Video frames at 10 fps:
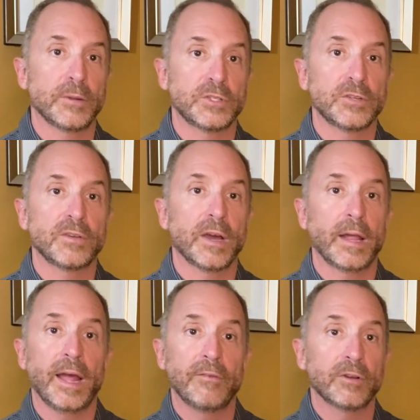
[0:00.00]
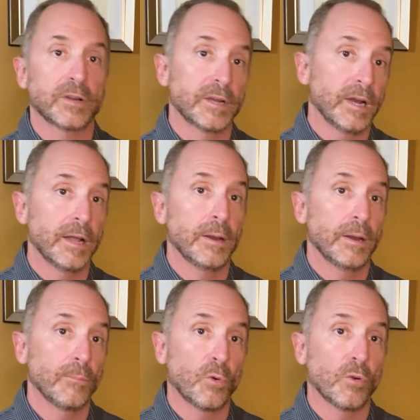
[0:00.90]
but you've got to have your gut
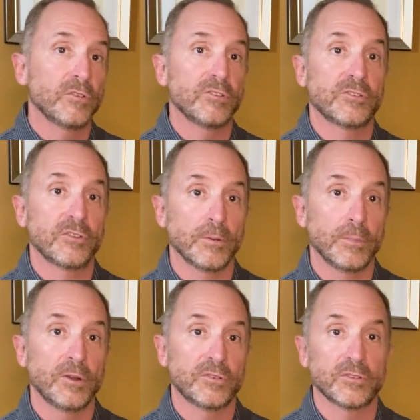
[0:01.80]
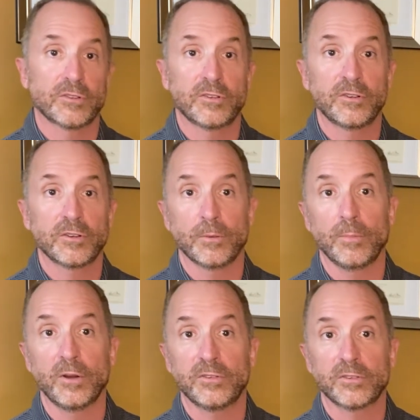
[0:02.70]
more than just your emotions, because your
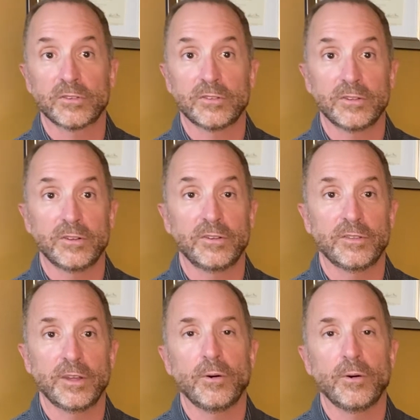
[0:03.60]
emotions could sit there and say,